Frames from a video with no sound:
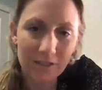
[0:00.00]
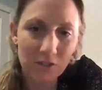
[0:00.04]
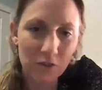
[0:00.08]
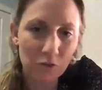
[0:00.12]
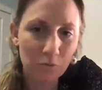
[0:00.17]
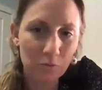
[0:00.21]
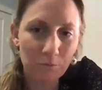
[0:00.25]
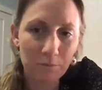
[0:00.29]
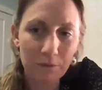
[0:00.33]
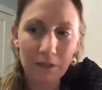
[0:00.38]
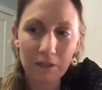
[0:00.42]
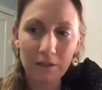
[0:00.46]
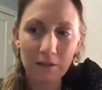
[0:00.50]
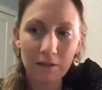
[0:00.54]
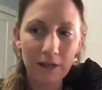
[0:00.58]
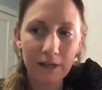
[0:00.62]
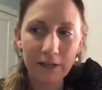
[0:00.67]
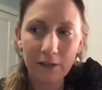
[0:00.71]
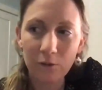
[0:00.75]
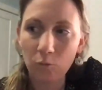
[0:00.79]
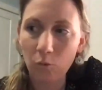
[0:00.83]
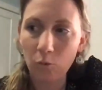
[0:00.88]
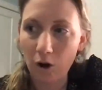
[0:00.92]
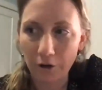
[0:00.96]
to be
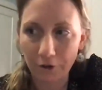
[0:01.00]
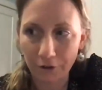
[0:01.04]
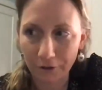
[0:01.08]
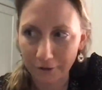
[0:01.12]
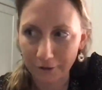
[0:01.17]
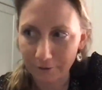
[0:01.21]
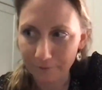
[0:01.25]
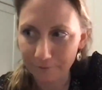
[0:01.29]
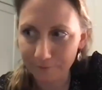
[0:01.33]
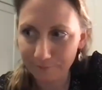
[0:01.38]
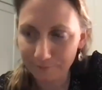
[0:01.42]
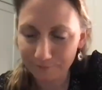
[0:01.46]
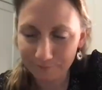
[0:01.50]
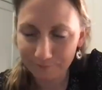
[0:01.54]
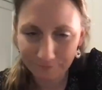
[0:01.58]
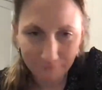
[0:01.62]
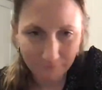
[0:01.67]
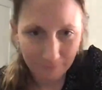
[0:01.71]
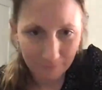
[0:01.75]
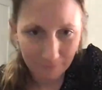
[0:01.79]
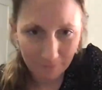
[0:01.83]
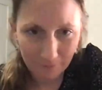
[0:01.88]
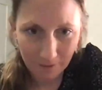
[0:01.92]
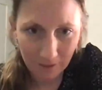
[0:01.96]
like water
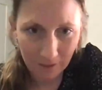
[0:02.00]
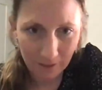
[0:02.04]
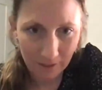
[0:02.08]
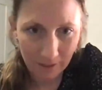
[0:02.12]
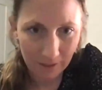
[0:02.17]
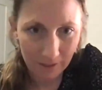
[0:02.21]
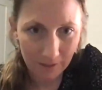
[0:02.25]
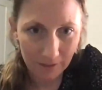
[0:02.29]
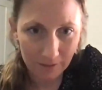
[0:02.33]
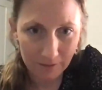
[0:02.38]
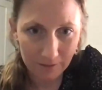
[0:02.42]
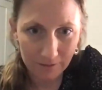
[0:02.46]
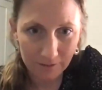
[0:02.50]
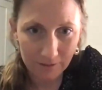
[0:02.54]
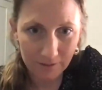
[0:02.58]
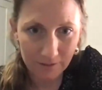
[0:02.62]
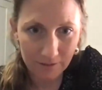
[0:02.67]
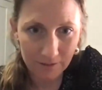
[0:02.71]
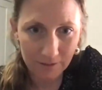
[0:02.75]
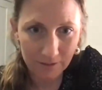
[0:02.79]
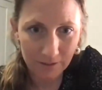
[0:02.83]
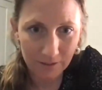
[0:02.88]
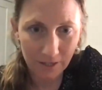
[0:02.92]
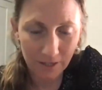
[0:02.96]
and
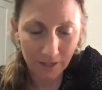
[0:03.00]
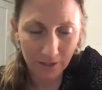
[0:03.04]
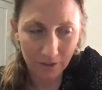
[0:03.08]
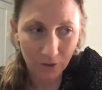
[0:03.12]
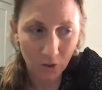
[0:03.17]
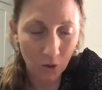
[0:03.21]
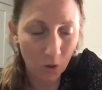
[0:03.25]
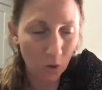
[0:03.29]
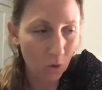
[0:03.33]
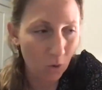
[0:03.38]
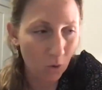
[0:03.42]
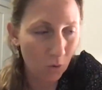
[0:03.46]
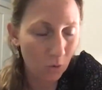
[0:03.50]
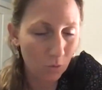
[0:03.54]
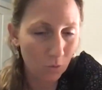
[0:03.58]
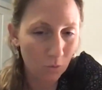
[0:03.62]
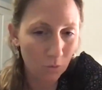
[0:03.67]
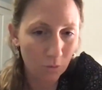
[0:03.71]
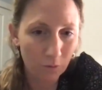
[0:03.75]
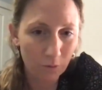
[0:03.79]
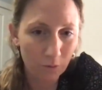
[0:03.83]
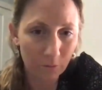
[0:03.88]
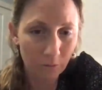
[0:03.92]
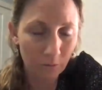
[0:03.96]

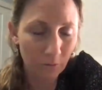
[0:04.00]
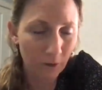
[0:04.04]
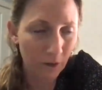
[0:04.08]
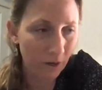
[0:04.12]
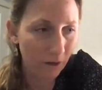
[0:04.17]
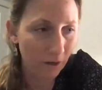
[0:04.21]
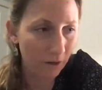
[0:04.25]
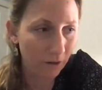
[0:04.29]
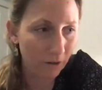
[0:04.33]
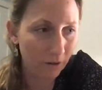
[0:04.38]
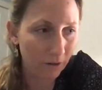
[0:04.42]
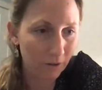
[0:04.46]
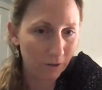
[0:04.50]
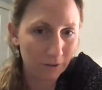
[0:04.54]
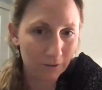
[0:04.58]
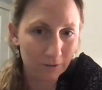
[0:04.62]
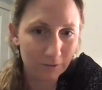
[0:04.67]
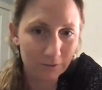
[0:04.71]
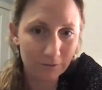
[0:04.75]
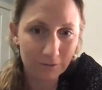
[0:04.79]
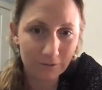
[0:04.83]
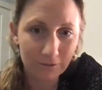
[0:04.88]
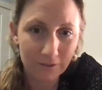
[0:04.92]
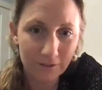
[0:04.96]
go
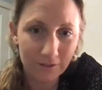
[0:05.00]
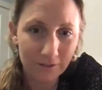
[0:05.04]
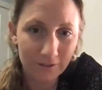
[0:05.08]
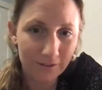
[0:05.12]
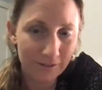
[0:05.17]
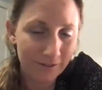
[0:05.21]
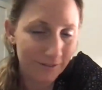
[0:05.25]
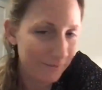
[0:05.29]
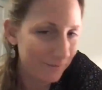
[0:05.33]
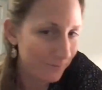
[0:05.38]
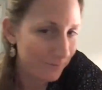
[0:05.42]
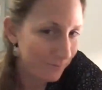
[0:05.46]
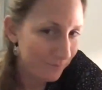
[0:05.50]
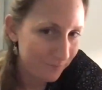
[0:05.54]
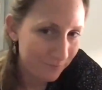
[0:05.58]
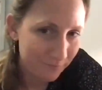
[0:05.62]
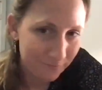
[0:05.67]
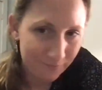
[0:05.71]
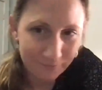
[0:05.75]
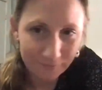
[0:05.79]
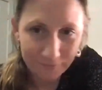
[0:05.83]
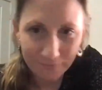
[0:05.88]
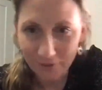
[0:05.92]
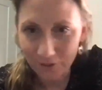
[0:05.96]
where
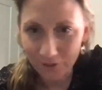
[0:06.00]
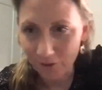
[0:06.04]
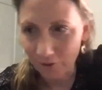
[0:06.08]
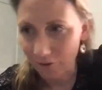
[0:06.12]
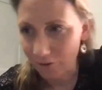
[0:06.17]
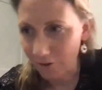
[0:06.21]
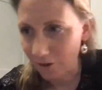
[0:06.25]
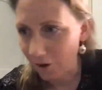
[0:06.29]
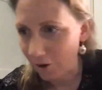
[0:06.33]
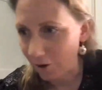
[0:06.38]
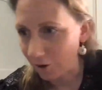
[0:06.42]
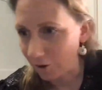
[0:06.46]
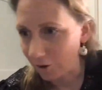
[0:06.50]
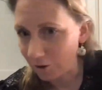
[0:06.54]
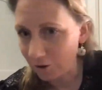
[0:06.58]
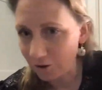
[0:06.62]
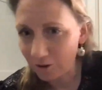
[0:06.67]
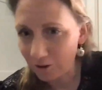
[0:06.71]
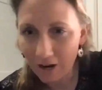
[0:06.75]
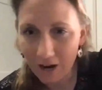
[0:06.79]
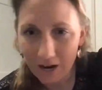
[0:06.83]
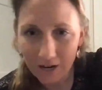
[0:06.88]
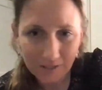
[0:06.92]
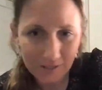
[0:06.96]
there are
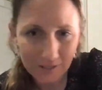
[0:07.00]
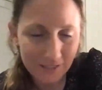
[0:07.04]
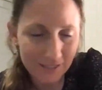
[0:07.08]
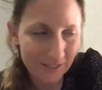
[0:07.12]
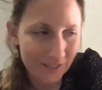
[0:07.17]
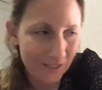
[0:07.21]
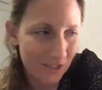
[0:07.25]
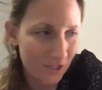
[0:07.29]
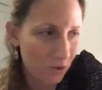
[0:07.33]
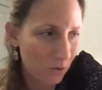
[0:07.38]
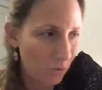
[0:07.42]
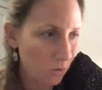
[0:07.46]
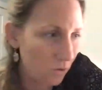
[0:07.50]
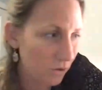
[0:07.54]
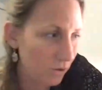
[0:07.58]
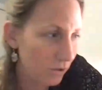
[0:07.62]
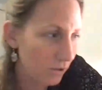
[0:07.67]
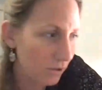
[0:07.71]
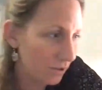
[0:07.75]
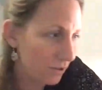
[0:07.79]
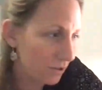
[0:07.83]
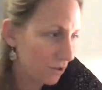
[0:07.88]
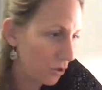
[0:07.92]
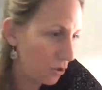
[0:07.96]
cracks in the
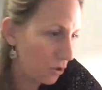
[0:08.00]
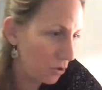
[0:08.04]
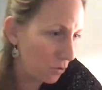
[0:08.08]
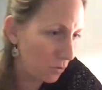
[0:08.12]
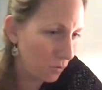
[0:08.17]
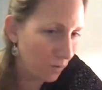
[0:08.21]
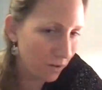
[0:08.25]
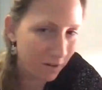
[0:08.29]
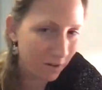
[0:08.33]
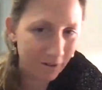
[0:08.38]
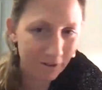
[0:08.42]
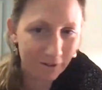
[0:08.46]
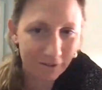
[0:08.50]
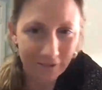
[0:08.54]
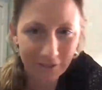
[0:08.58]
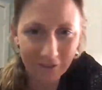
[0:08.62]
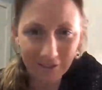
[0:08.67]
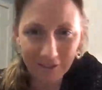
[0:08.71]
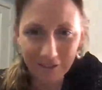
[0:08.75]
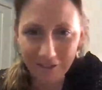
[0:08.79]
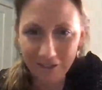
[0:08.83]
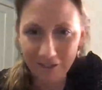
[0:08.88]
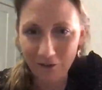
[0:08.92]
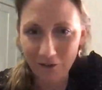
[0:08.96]
door, go where
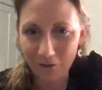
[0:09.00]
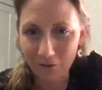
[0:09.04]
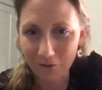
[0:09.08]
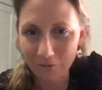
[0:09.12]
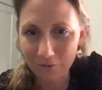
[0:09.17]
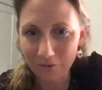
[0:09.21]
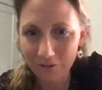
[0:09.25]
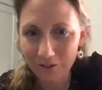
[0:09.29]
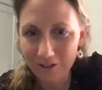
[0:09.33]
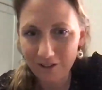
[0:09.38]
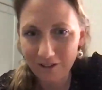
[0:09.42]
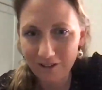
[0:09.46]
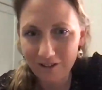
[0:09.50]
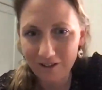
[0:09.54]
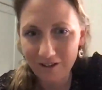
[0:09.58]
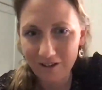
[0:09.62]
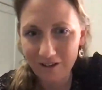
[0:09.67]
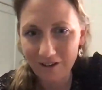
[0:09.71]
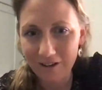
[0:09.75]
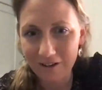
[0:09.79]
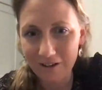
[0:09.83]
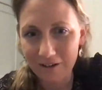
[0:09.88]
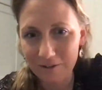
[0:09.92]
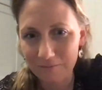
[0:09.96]

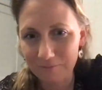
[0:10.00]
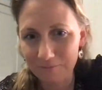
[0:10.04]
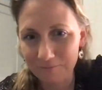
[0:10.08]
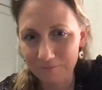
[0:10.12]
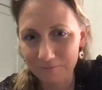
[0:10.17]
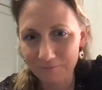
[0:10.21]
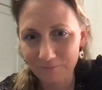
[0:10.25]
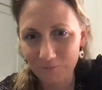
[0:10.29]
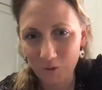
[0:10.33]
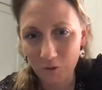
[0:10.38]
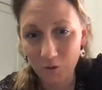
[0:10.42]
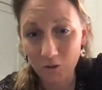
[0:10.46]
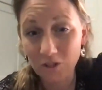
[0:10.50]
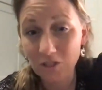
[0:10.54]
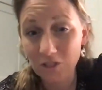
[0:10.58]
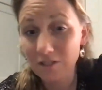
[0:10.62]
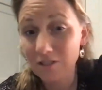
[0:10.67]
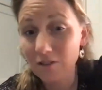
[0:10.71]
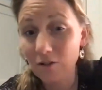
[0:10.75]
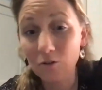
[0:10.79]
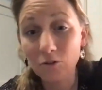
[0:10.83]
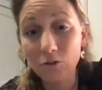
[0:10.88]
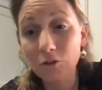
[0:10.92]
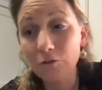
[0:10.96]

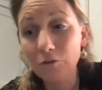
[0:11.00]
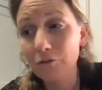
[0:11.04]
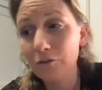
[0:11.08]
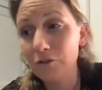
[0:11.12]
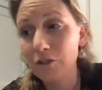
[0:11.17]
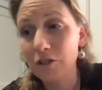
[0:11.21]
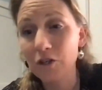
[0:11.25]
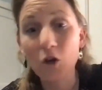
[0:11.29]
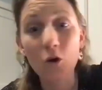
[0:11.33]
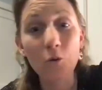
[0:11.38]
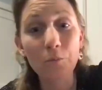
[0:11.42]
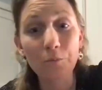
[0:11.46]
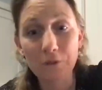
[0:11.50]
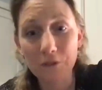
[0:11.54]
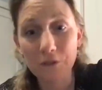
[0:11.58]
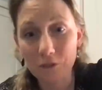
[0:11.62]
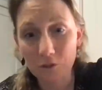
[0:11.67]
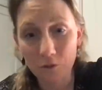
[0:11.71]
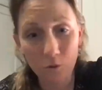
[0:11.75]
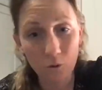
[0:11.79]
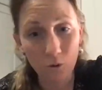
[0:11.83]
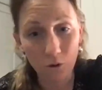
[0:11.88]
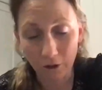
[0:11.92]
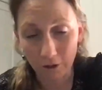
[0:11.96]
or look for the open
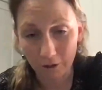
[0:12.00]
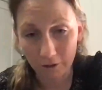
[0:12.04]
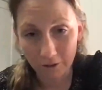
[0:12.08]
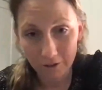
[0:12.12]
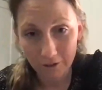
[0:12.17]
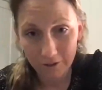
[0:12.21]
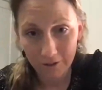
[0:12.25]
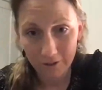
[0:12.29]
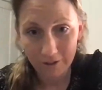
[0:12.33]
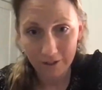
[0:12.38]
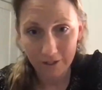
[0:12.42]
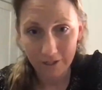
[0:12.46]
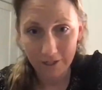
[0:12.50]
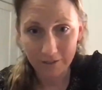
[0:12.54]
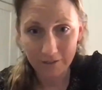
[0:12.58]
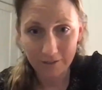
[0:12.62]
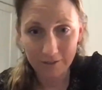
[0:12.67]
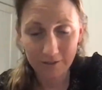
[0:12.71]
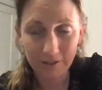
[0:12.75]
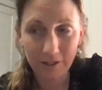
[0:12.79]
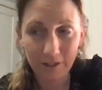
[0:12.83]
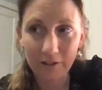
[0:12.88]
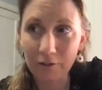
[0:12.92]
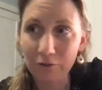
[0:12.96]
door
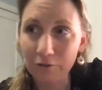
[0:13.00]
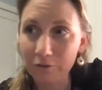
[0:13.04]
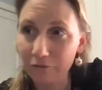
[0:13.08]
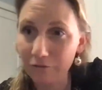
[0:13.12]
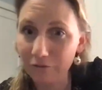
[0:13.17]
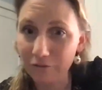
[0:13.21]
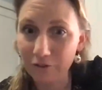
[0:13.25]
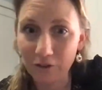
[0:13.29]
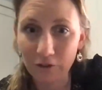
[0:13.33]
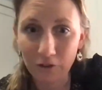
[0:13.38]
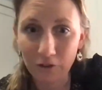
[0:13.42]
instead of,